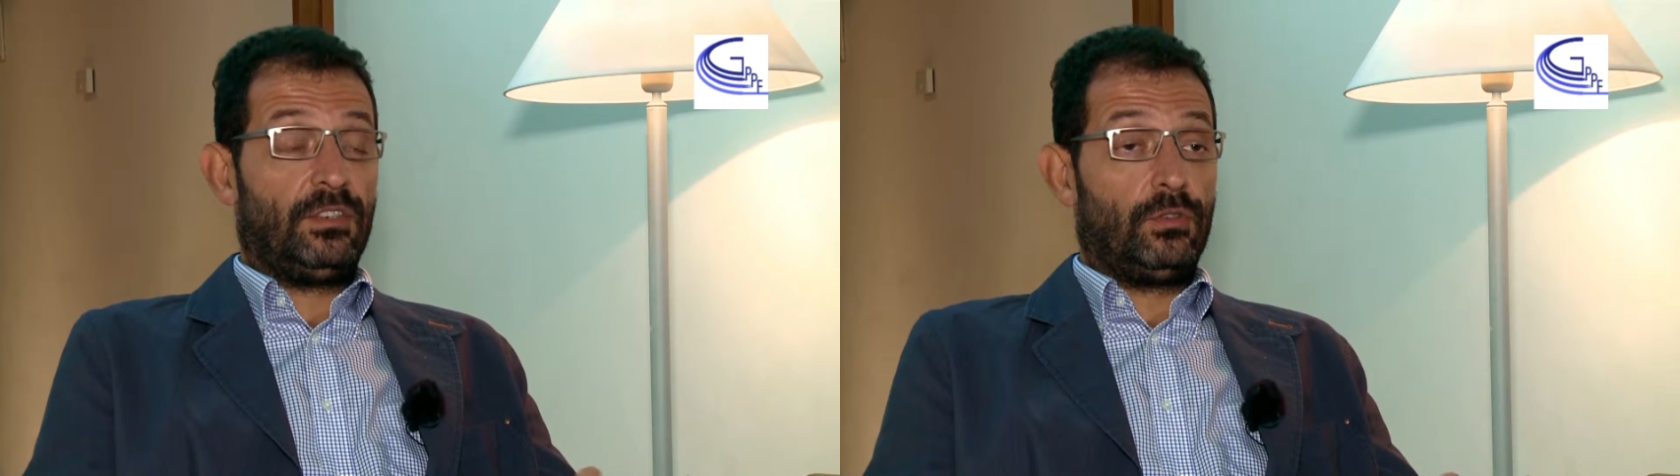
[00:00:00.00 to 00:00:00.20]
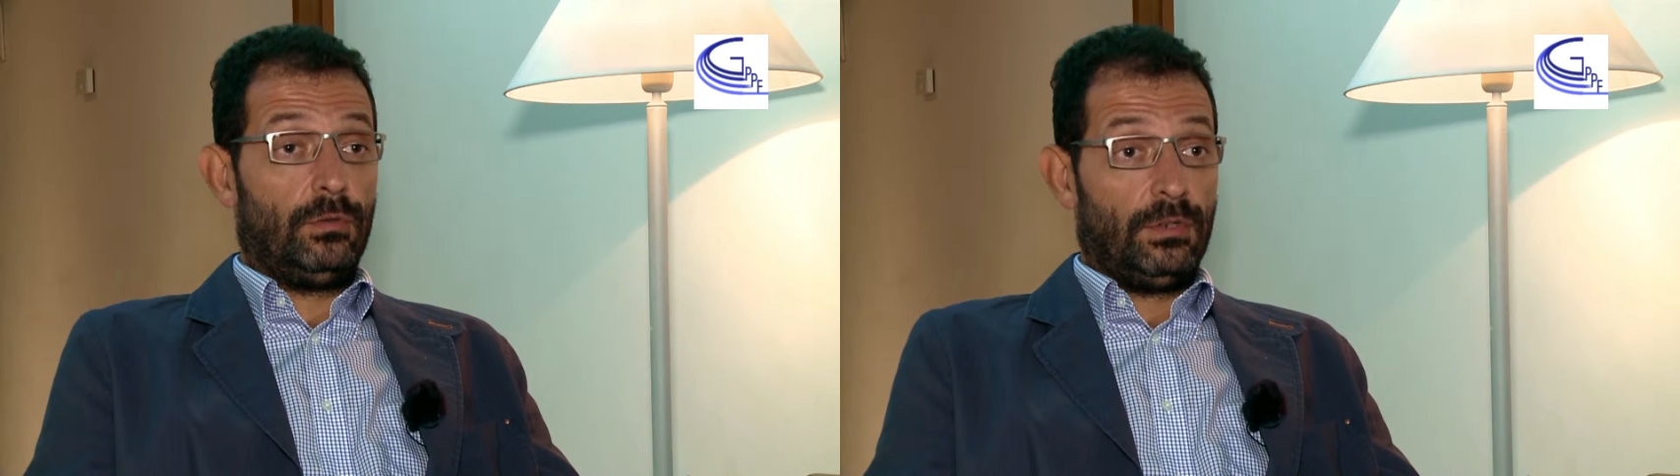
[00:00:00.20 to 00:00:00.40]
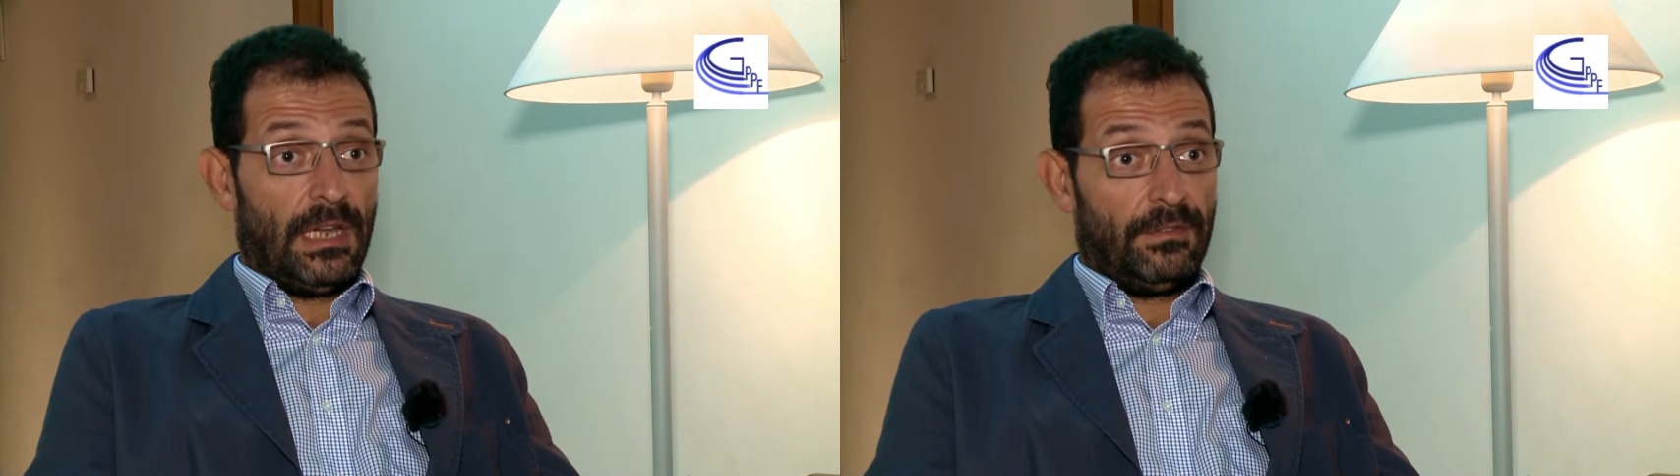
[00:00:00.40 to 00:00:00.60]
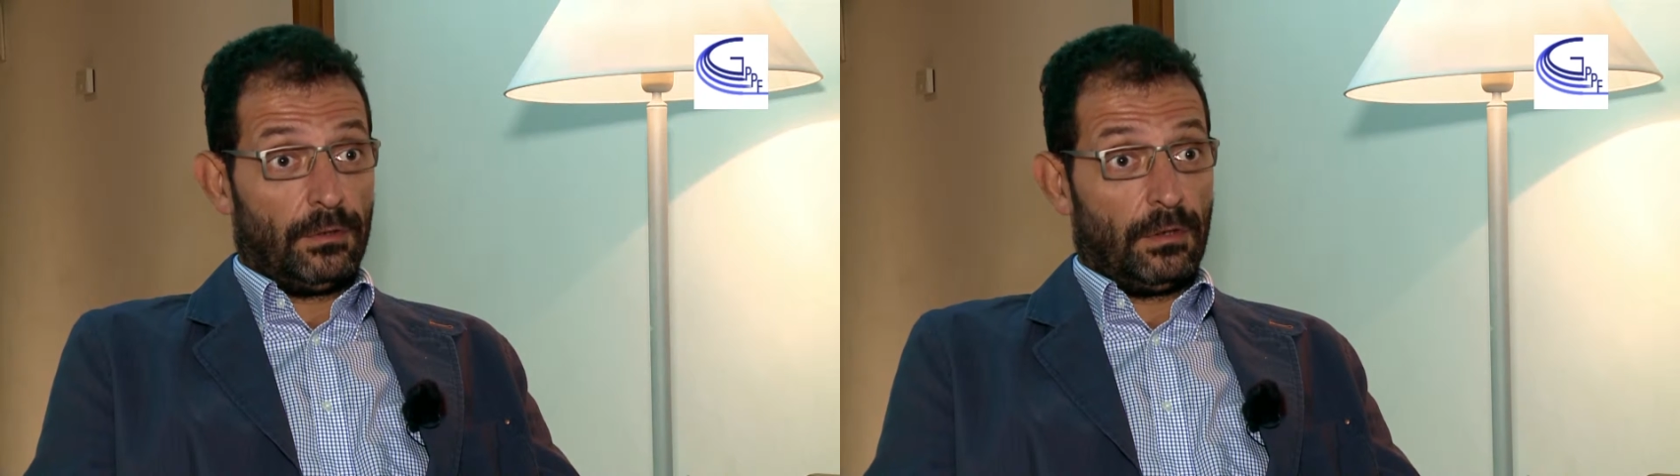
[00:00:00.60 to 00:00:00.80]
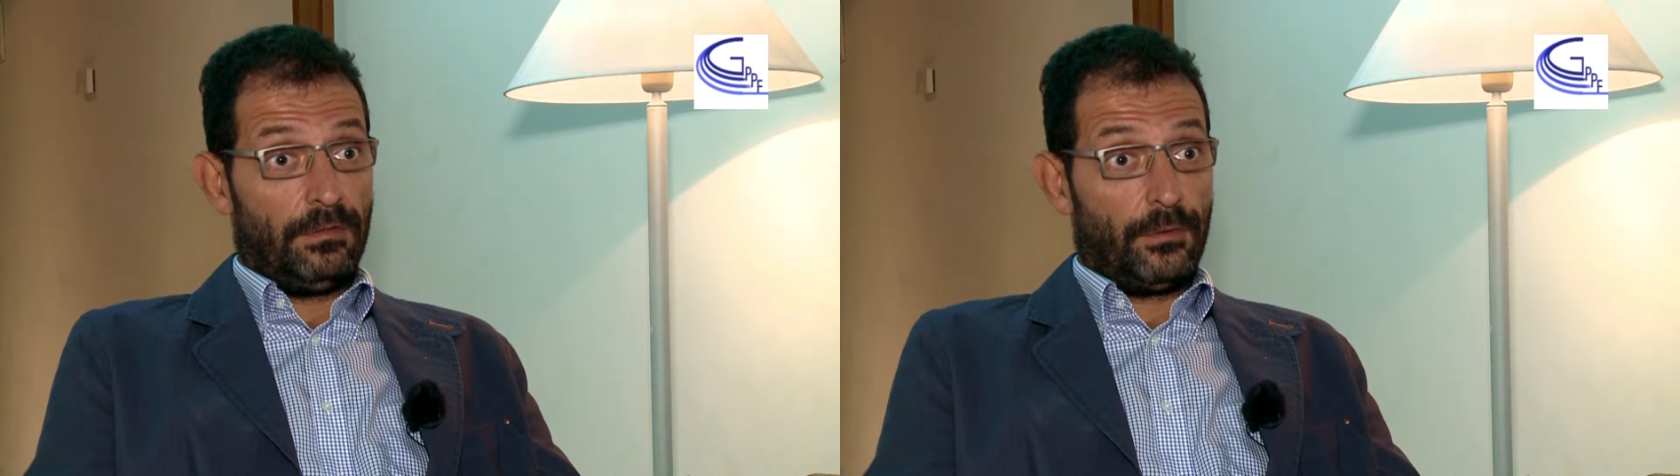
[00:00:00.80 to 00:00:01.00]
as soon
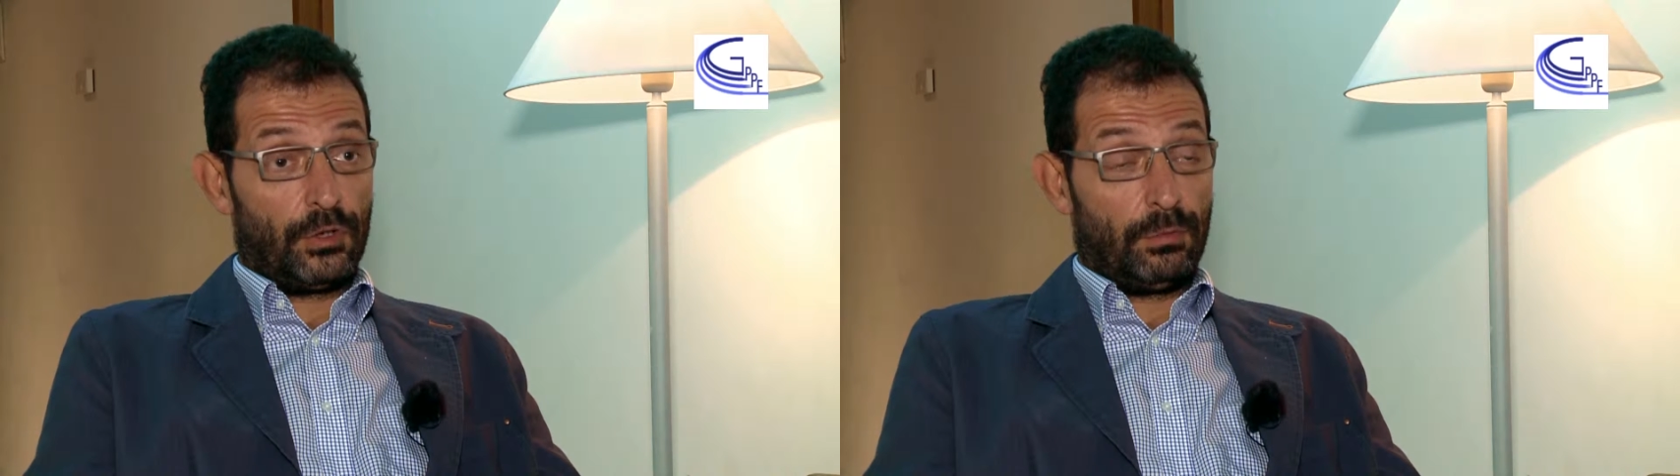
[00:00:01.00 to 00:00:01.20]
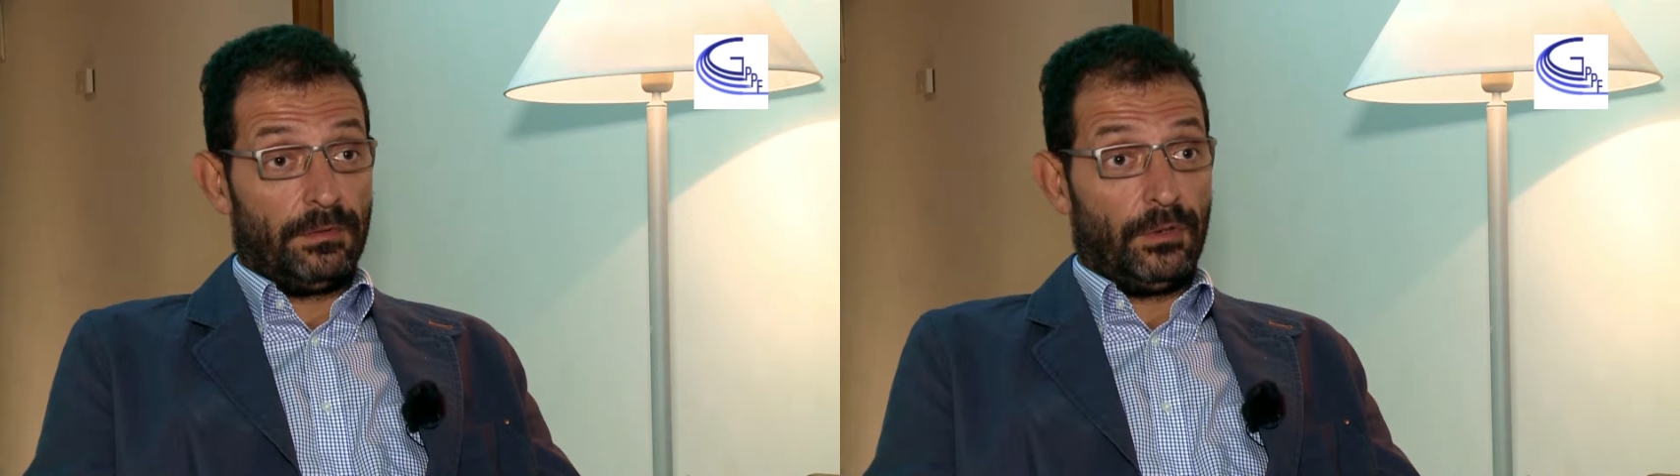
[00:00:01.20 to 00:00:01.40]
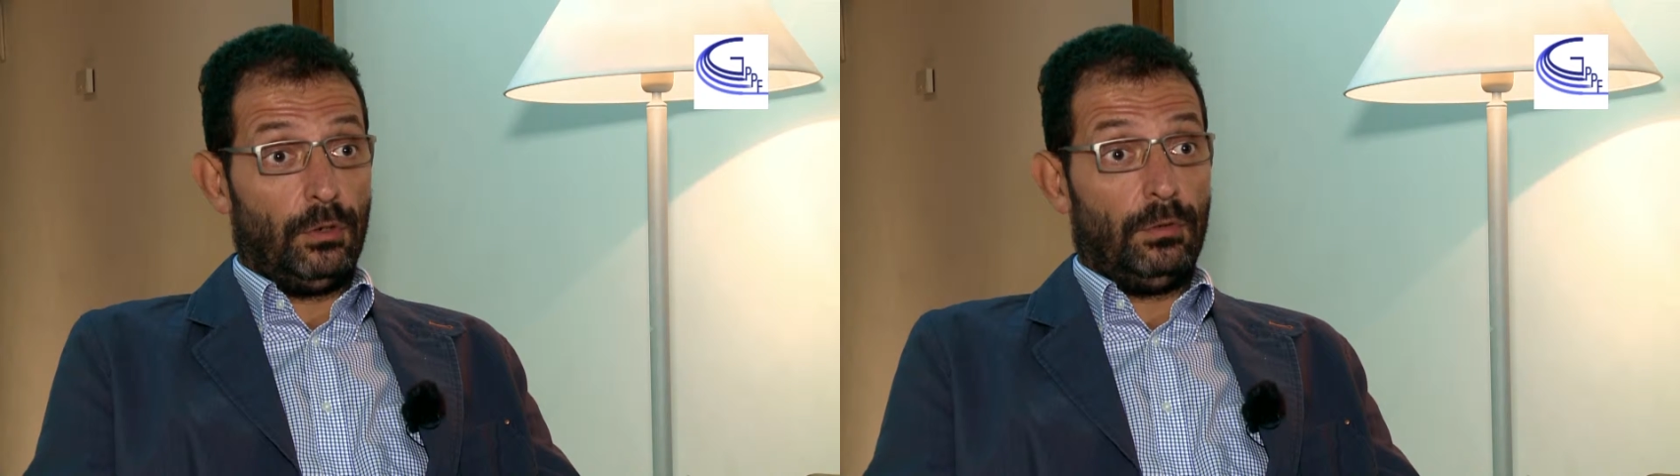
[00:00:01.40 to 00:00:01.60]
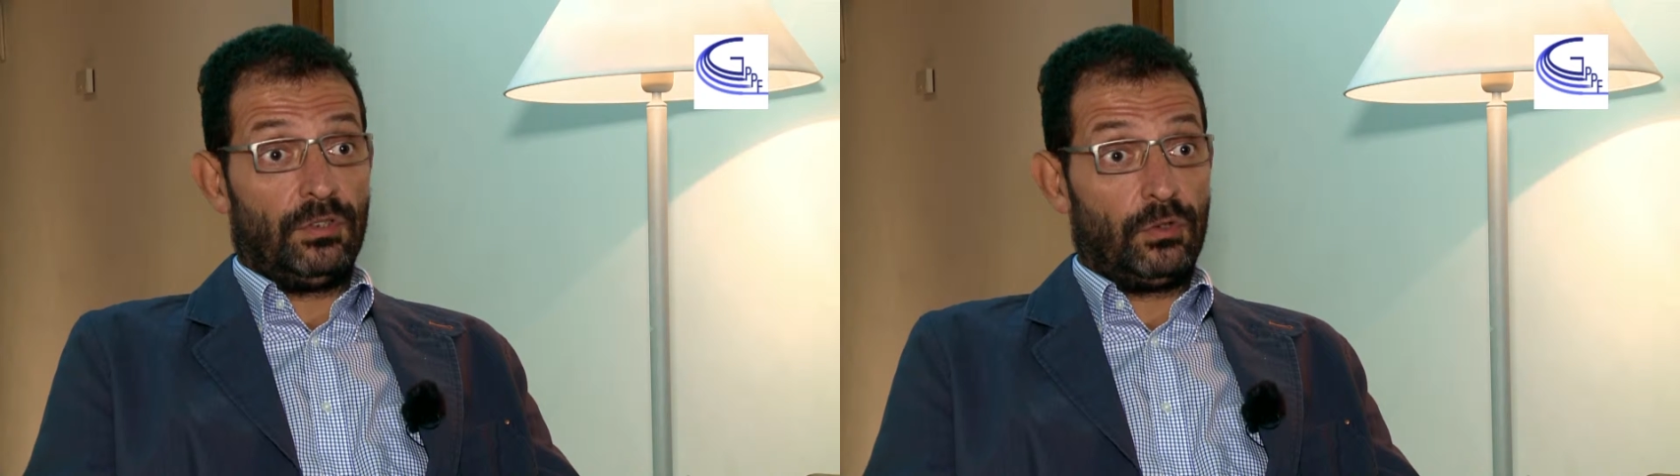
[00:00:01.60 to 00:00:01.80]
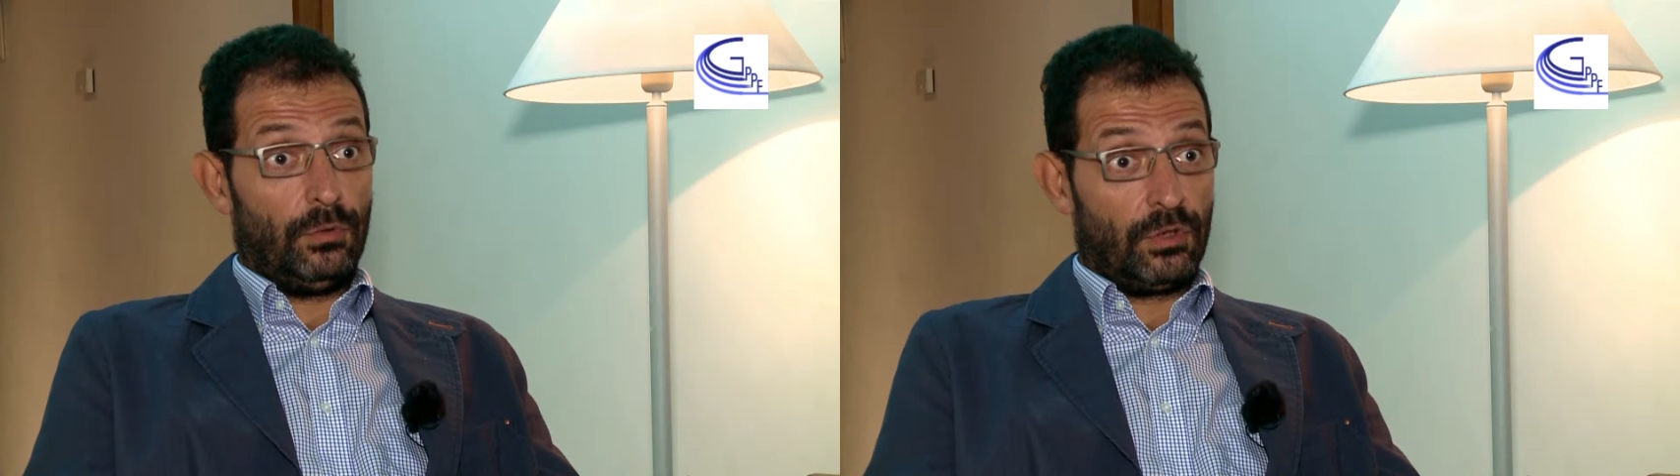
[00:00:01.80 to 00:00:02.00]
after the first review,
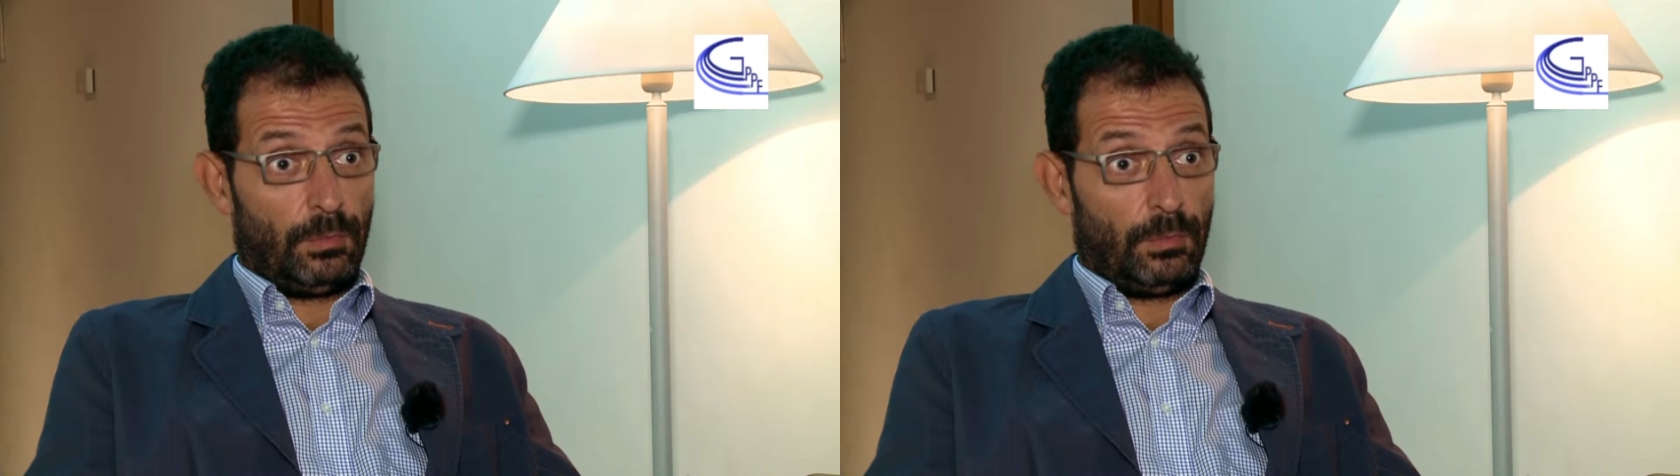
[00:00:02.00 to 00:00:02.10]
as soon as